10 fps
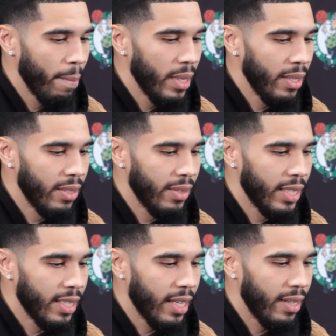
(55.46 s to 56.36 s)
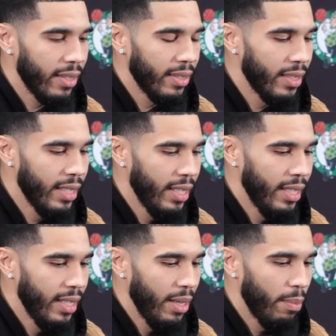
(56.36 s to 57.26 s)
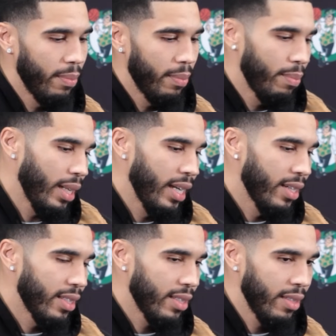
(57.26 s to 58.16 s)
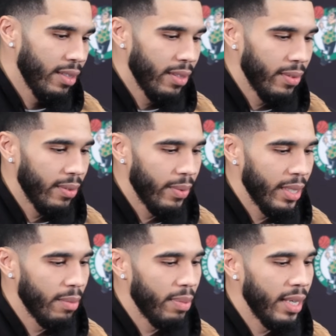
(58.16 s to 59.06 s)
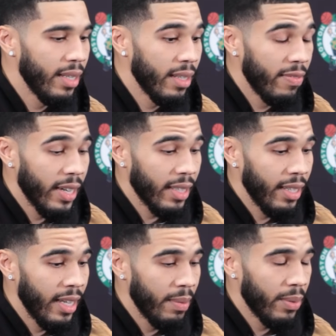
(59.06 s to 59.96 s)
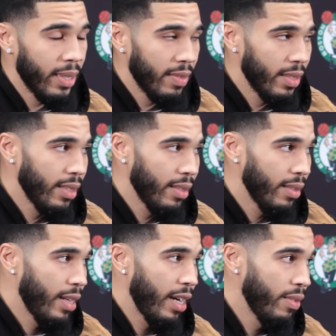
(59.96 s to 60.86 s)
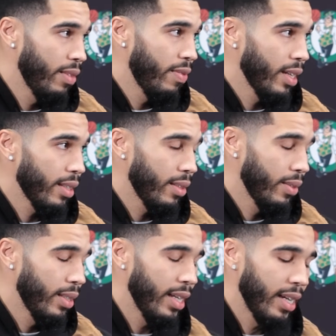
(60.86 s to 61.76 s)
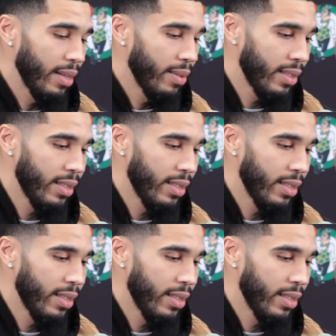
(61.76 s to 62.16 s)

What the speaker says: You know, just how players, you know, we compete and affect the game. The refs have an effect on the game.